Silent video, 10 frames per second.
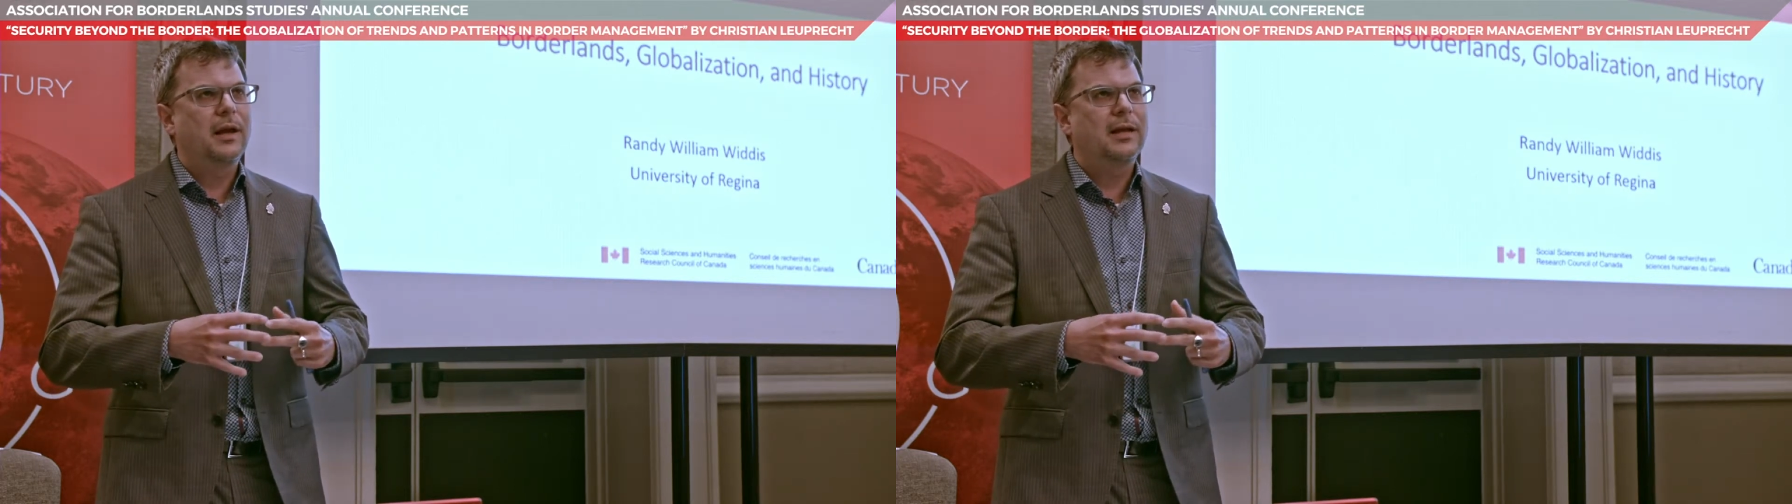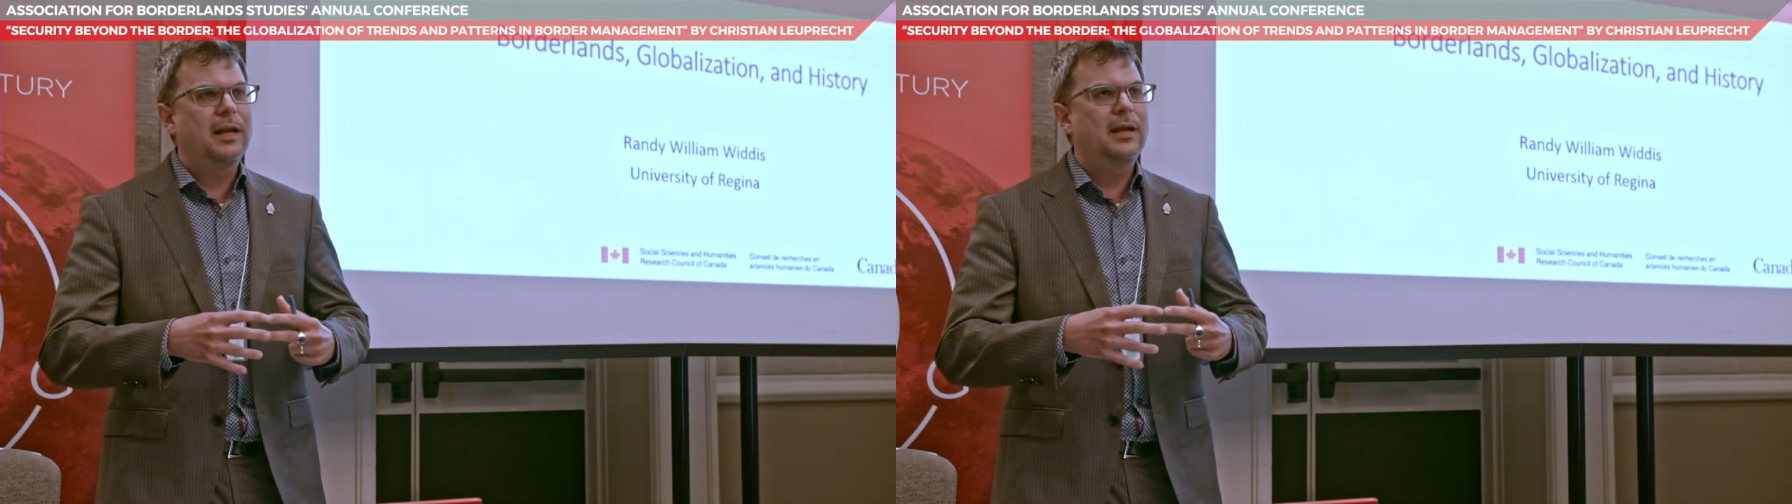
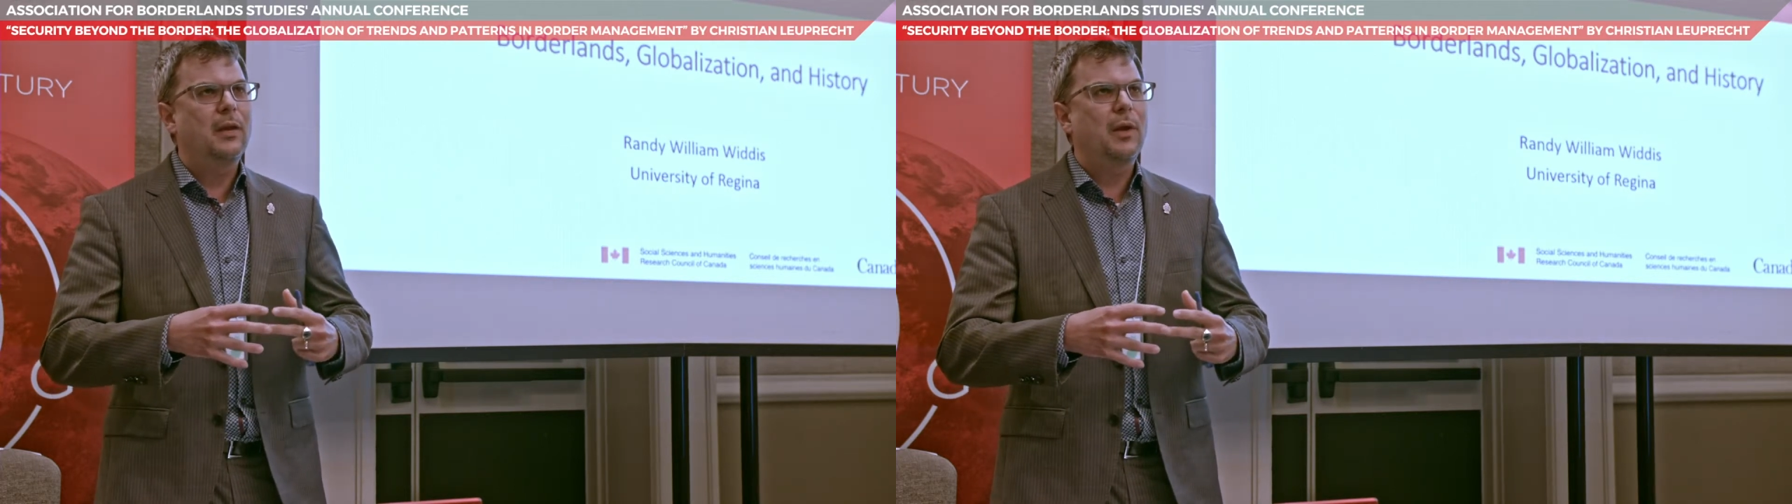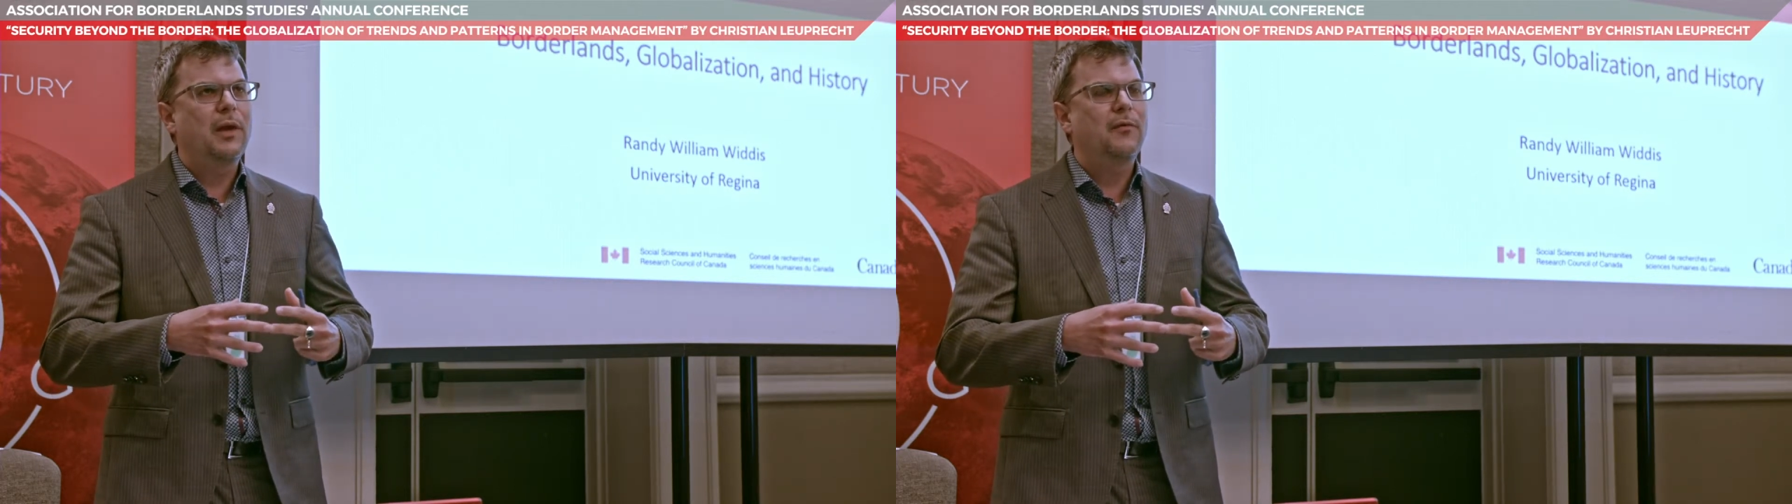getting
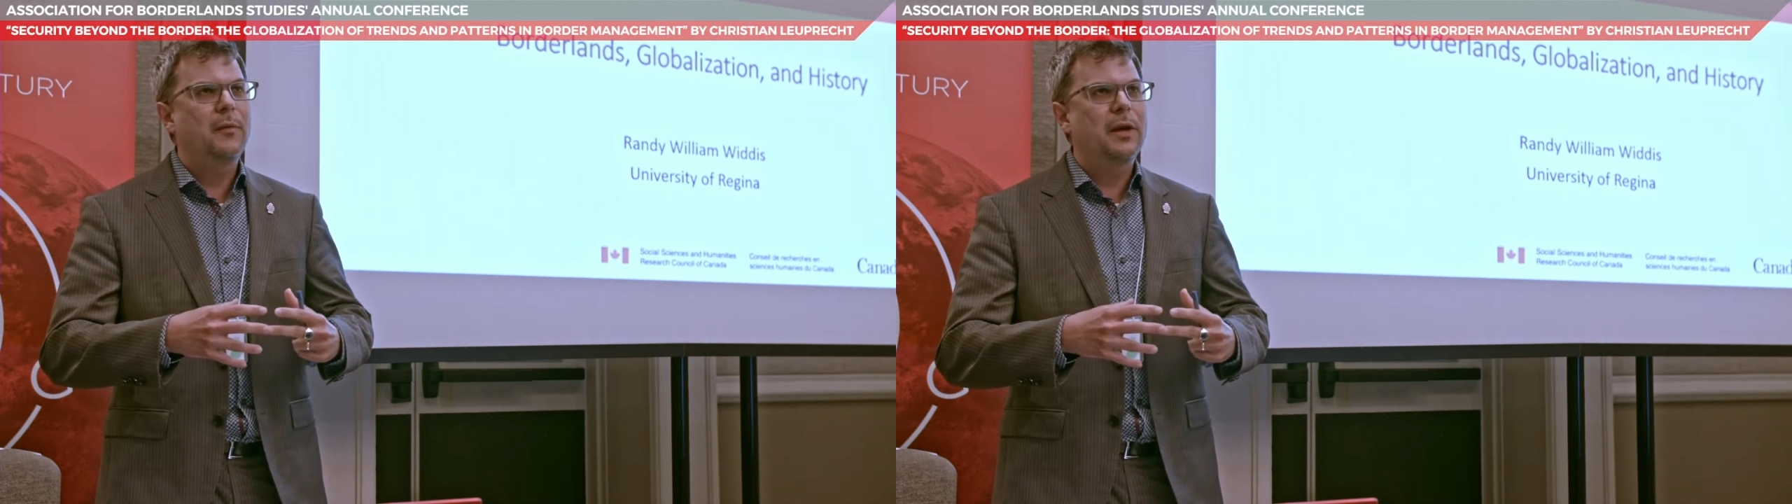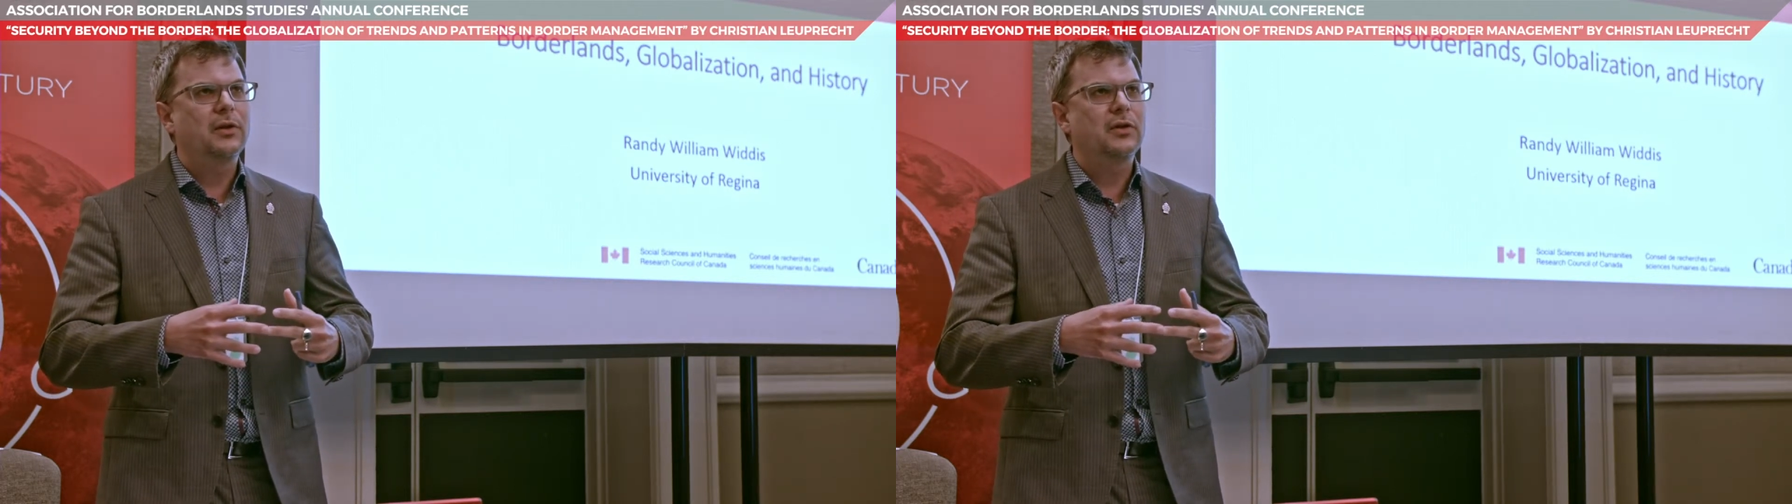away
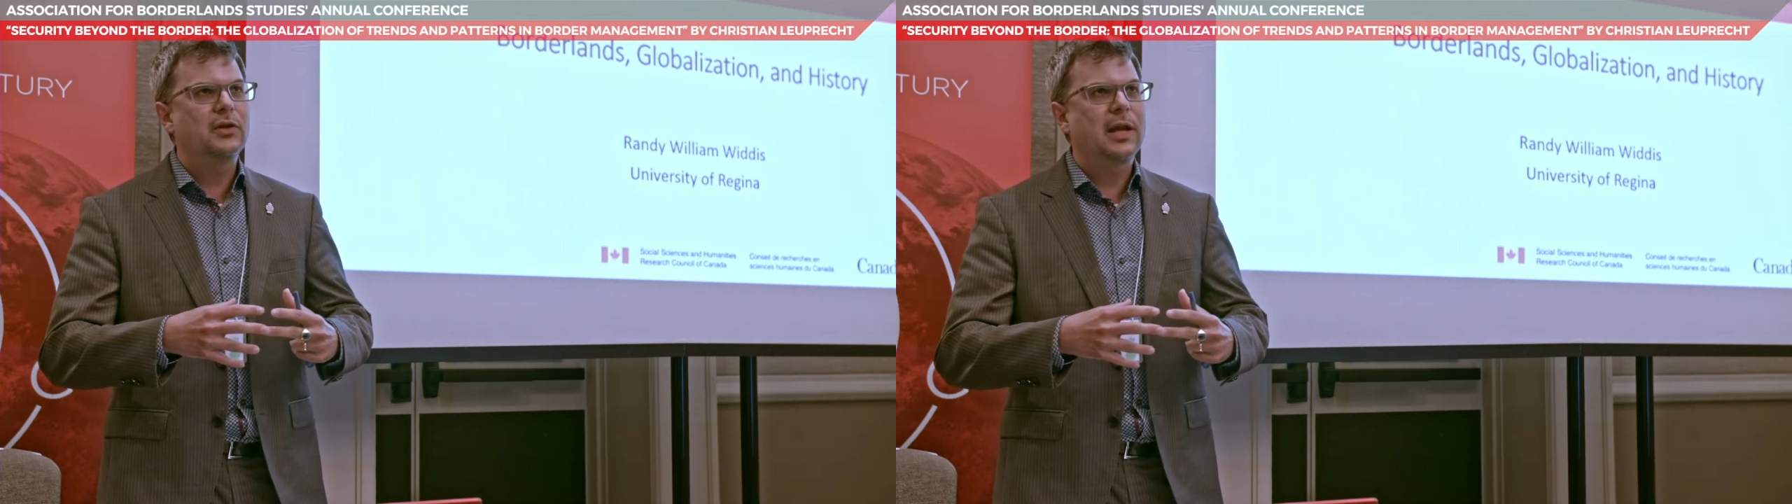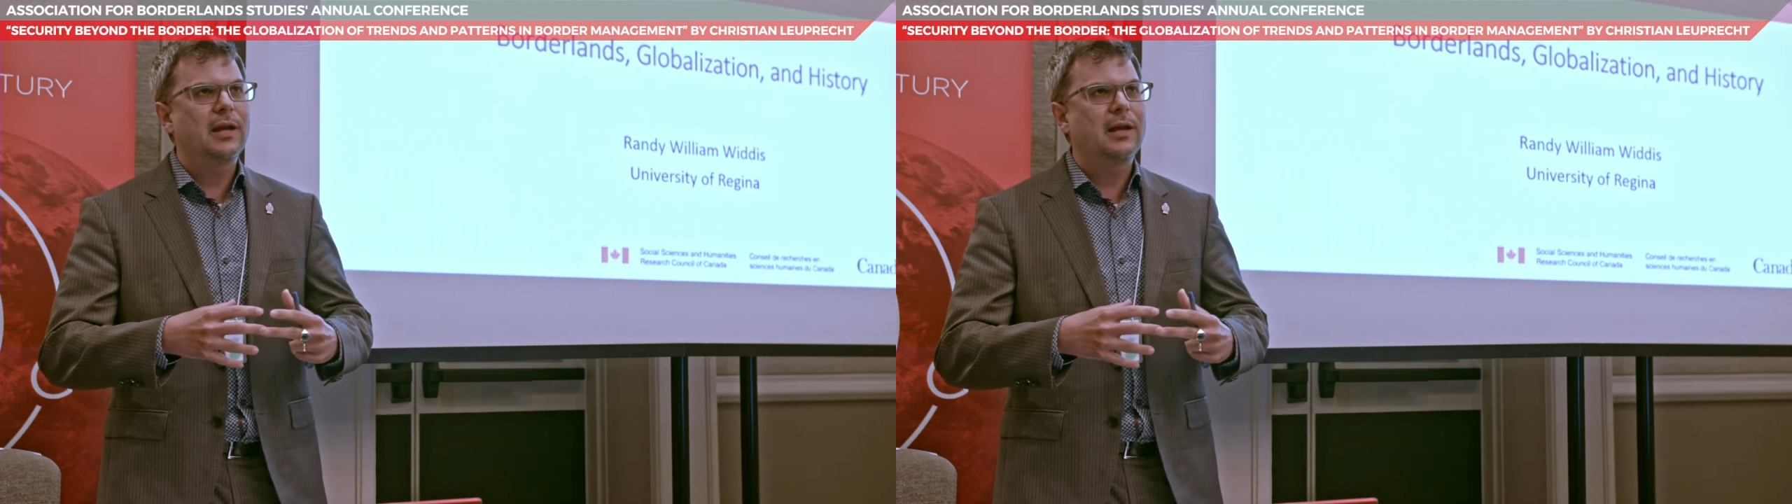from
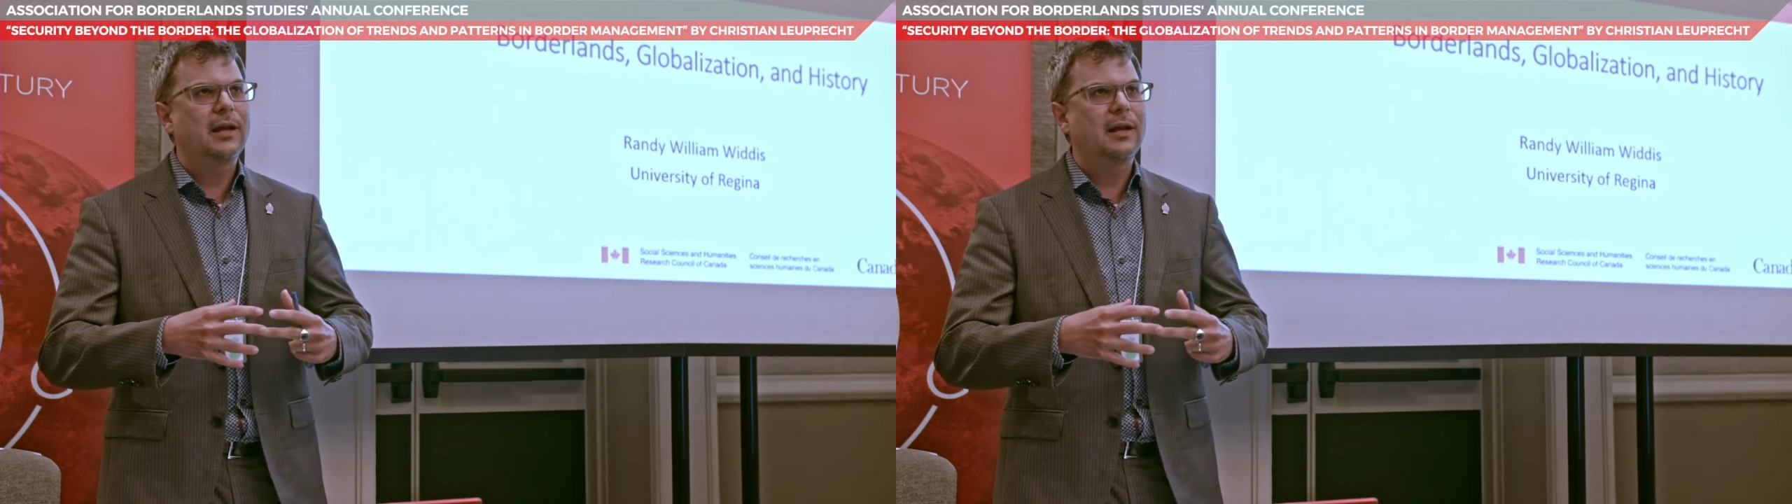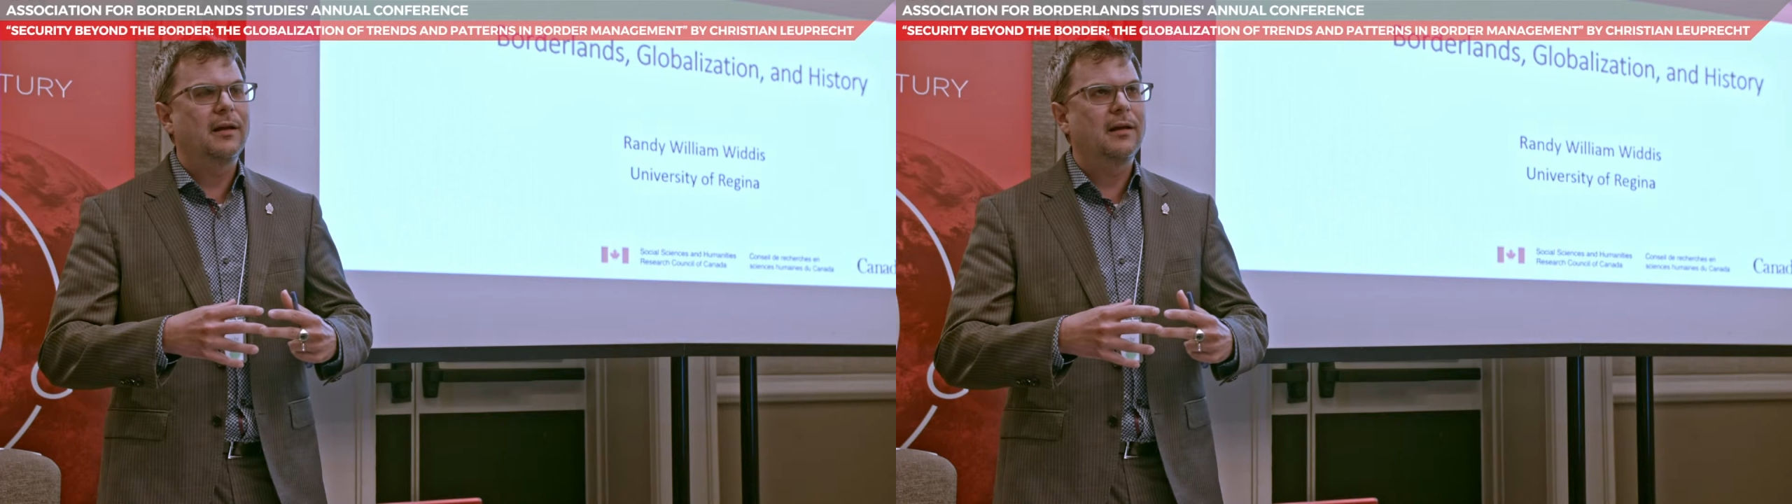
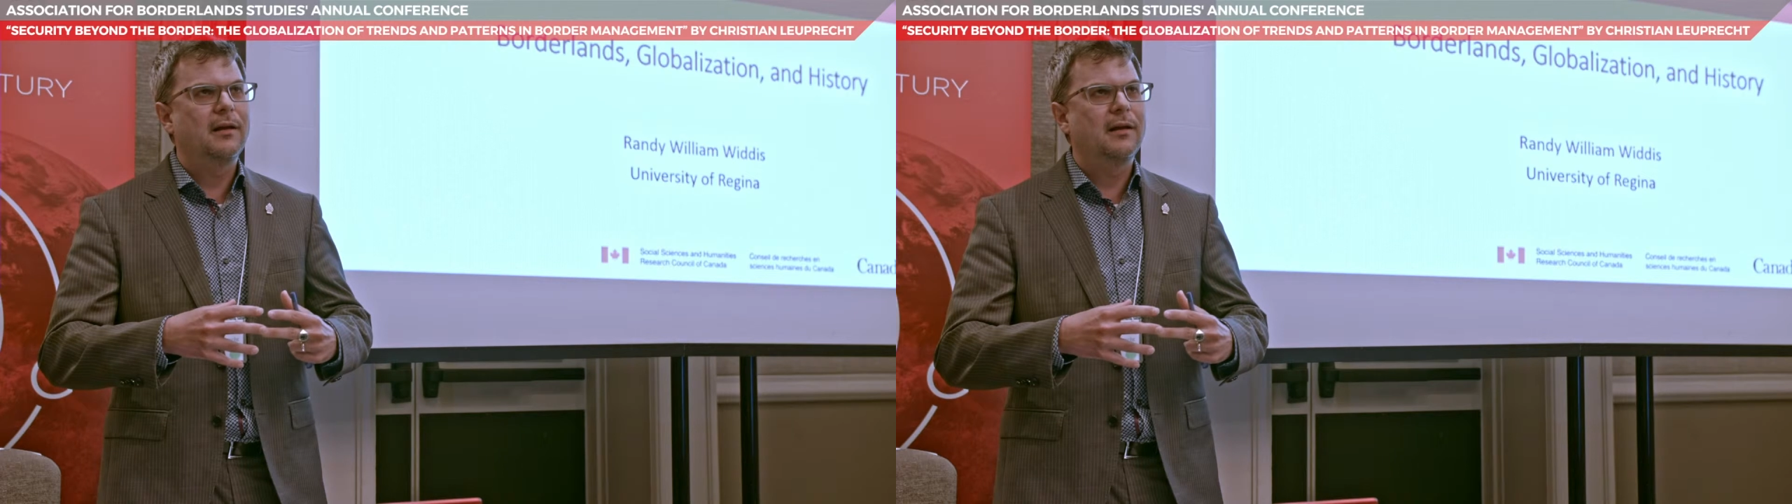understanding